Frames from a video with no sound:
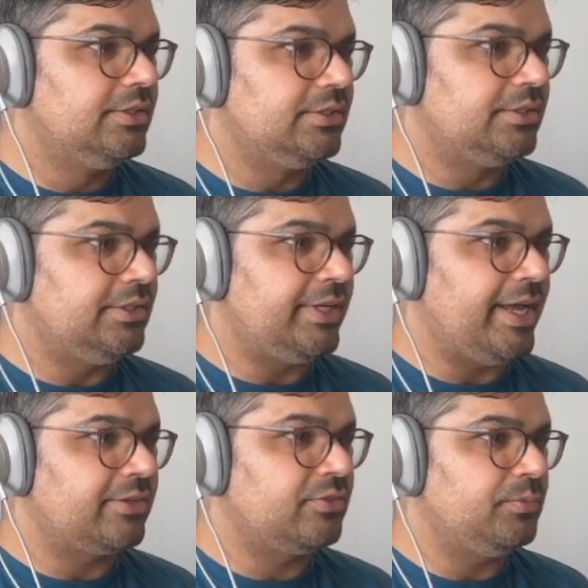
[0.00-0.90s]

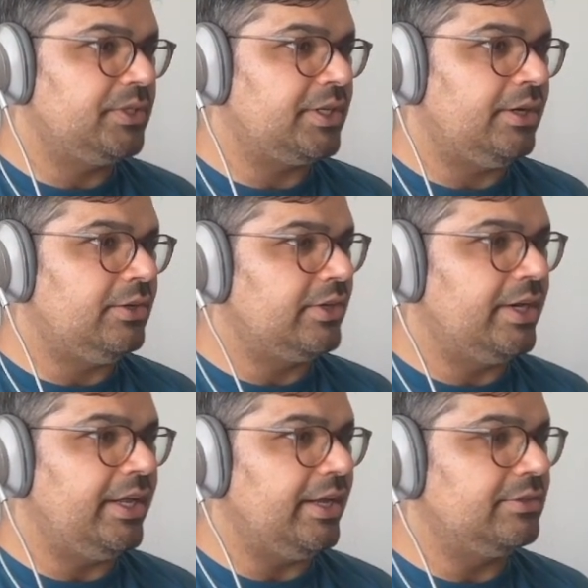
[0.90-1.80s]
syntax from the shell or
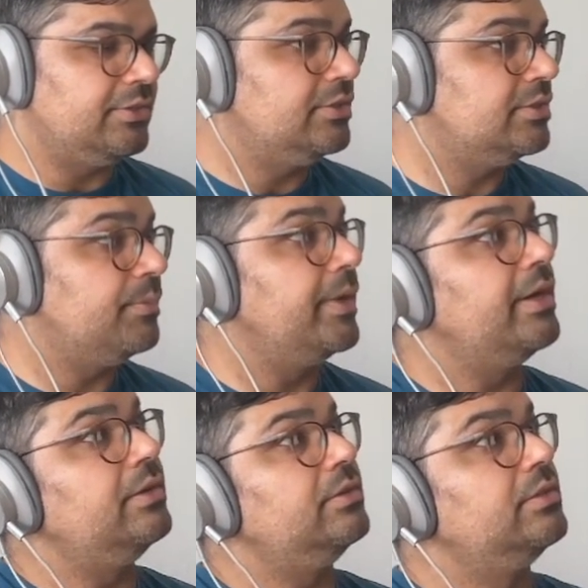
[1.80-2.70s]
any errors
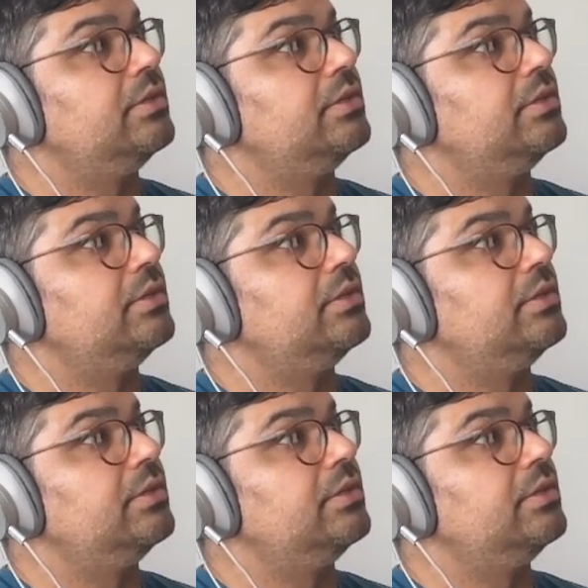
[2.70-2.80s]
about